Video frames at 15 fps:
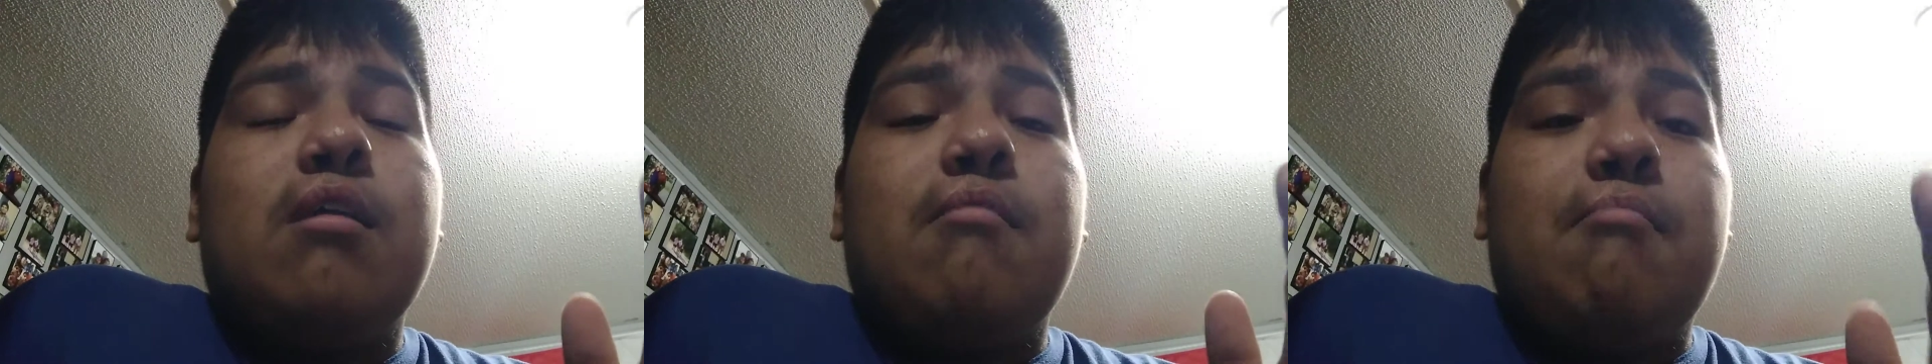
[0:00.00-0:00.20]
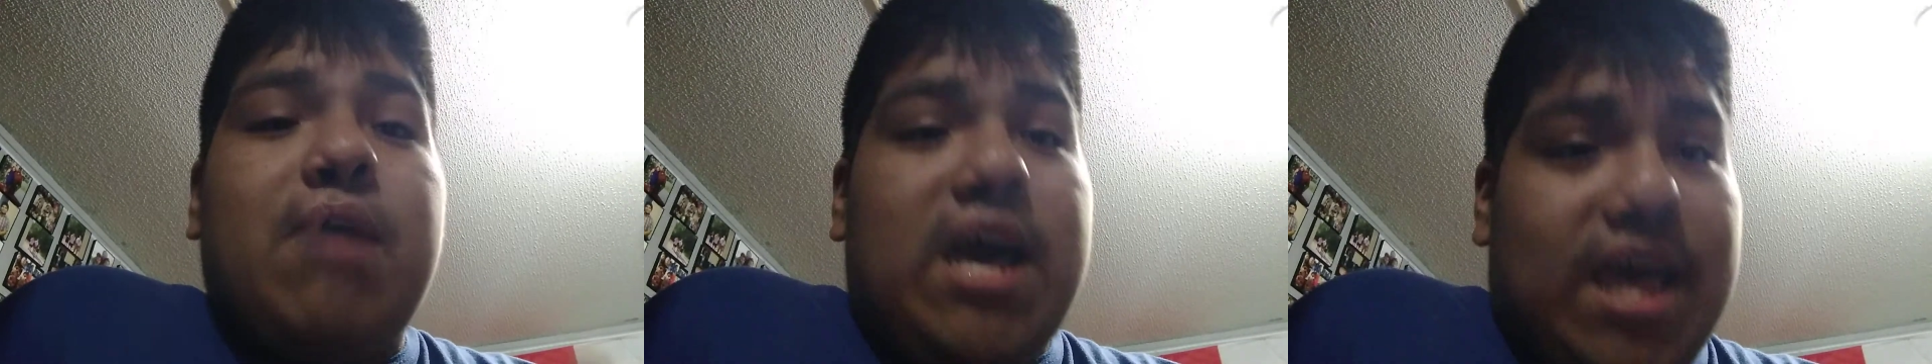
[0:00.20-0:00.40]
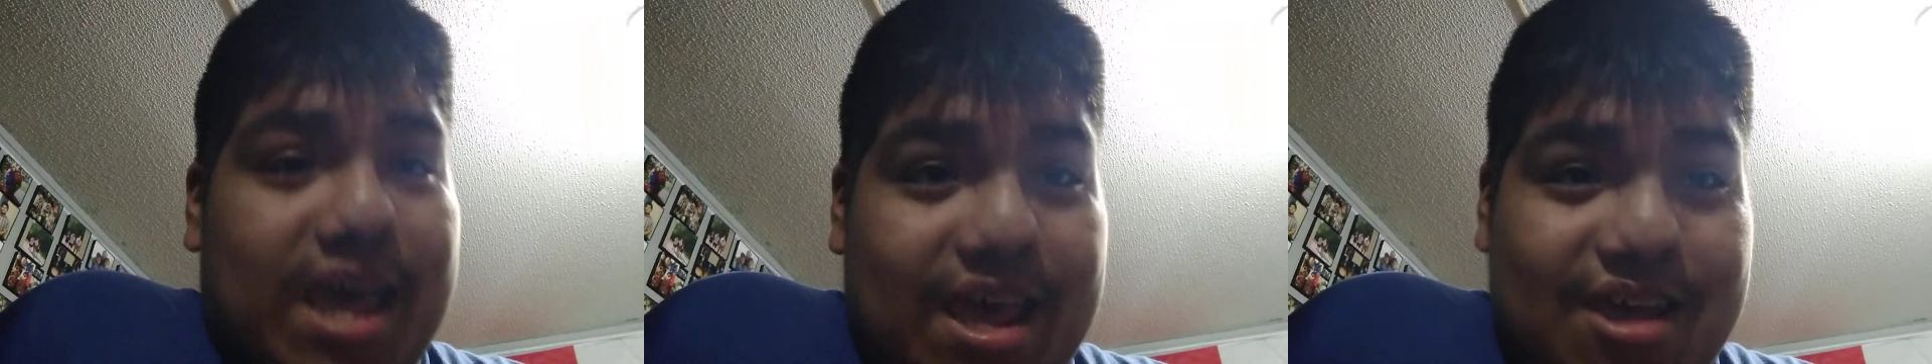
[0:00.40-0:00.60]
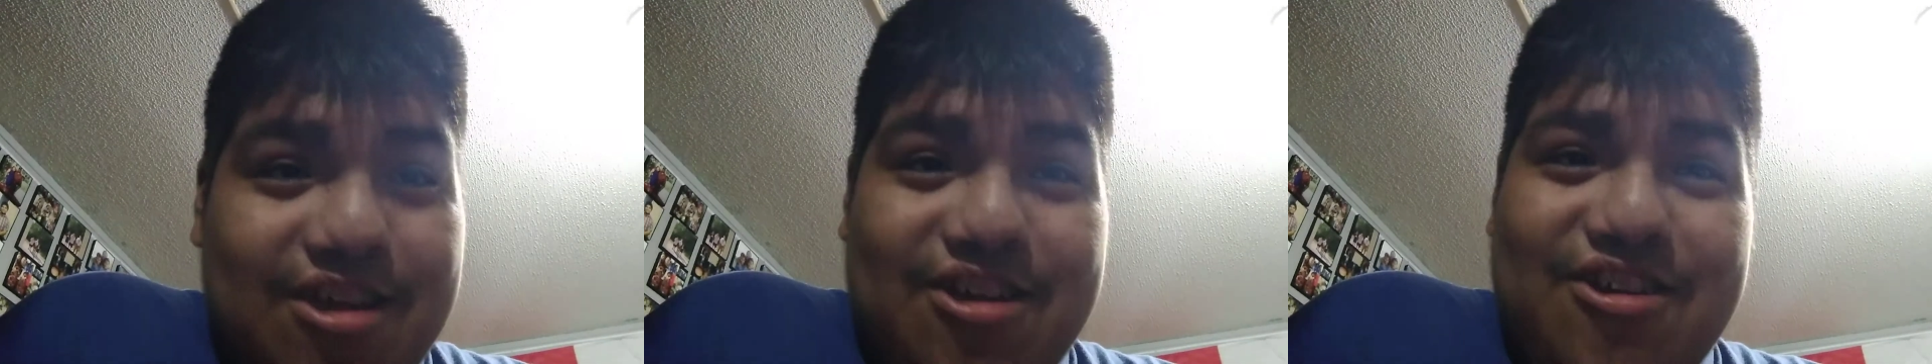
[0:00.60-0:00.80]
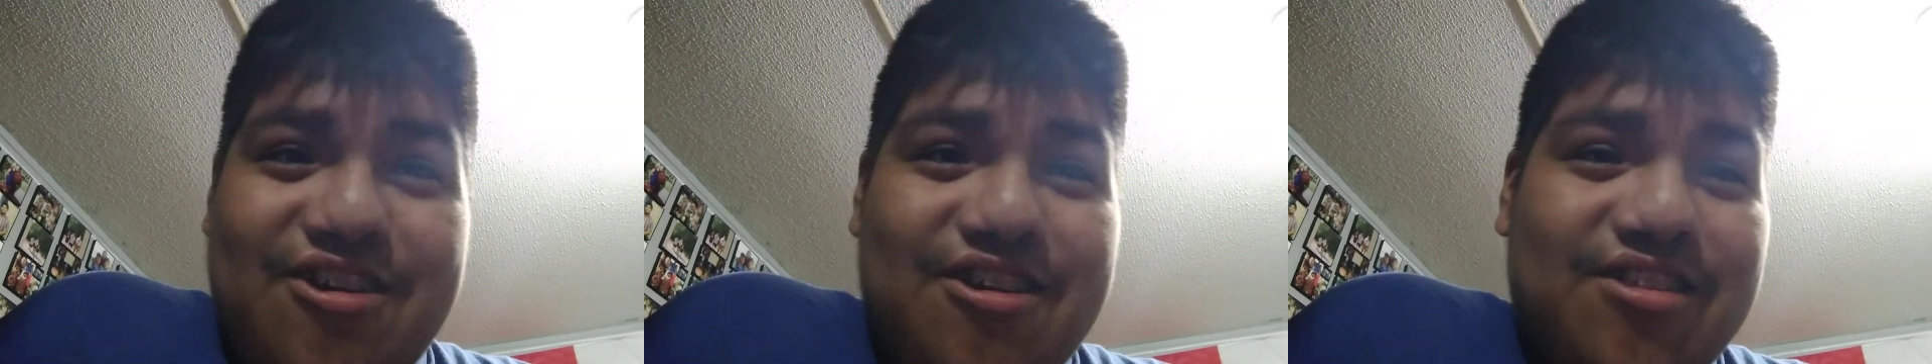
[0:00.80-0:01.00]
My head
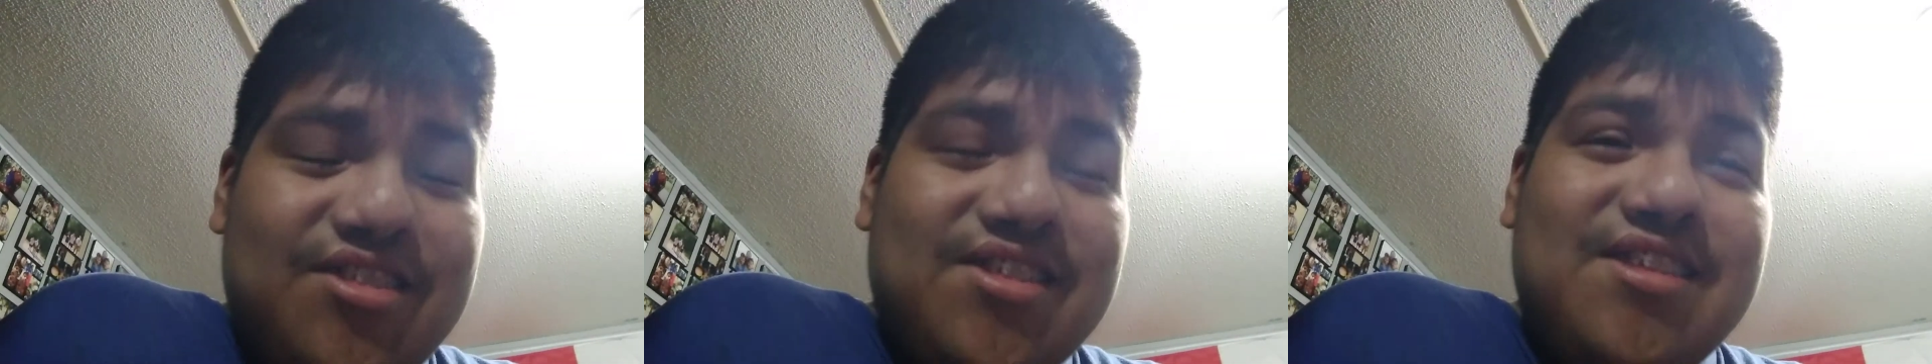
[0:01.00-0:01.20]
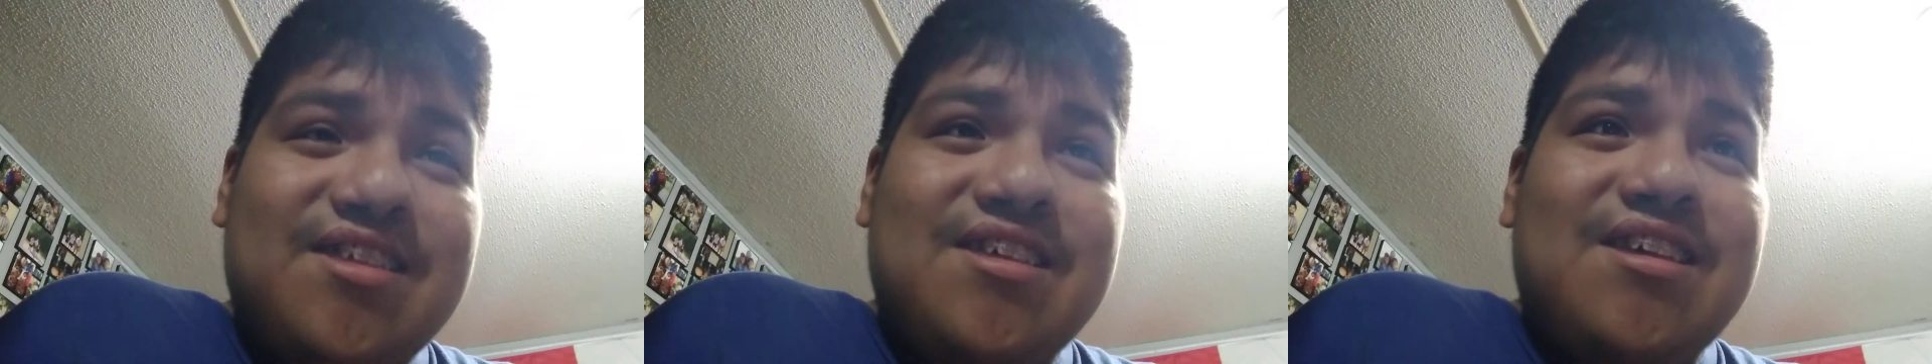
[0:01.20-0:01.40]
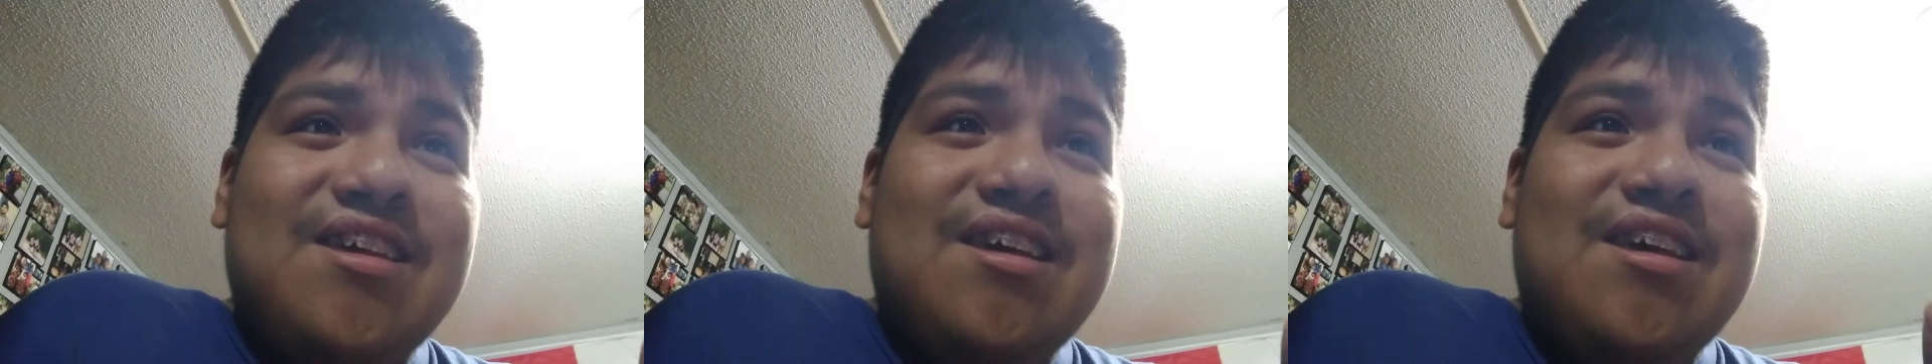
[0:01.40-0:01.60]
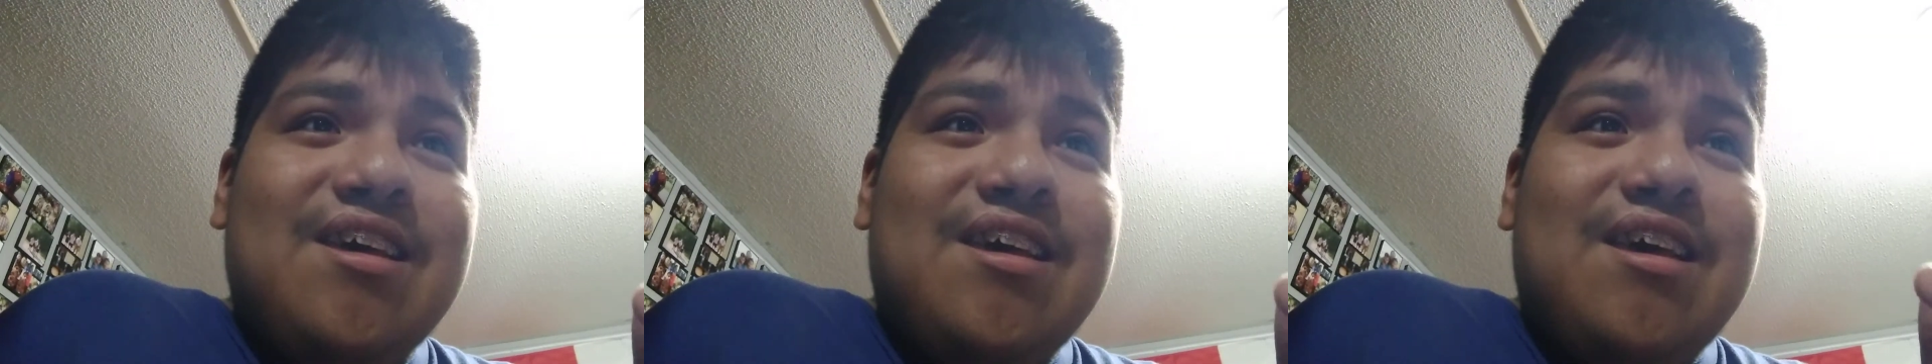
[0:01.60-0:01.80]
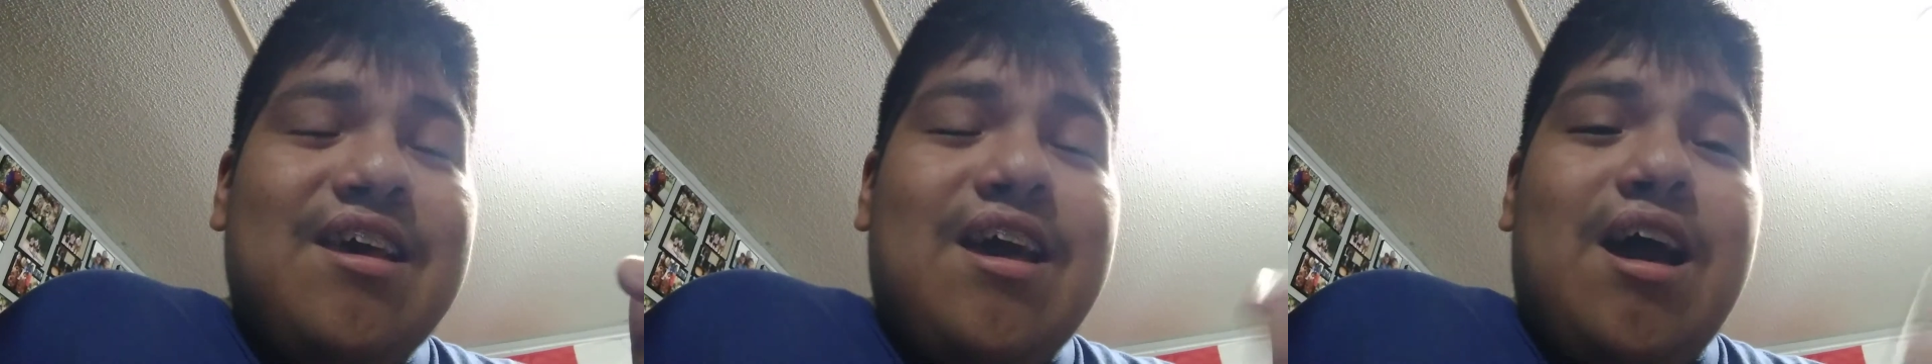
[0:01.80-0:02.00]
hurts.
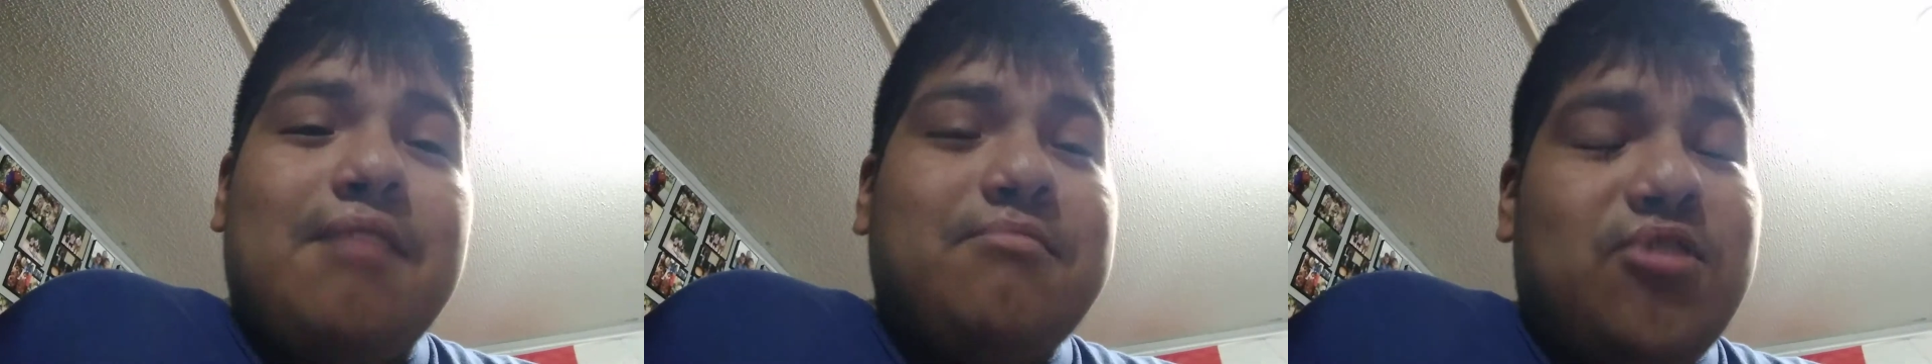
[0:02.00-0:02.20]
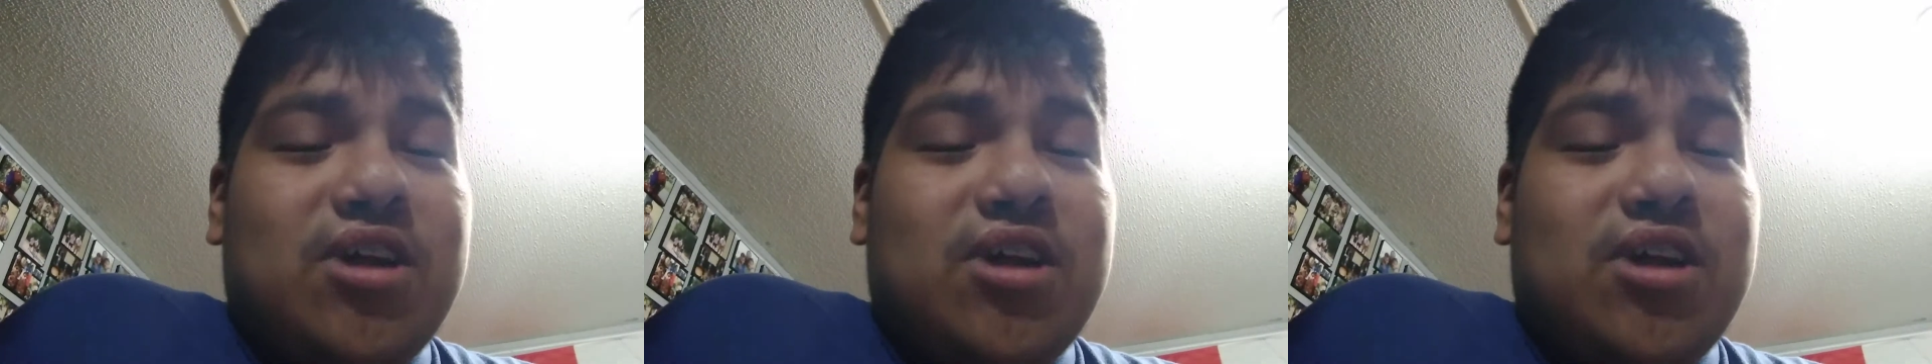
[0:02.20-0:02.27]
I'm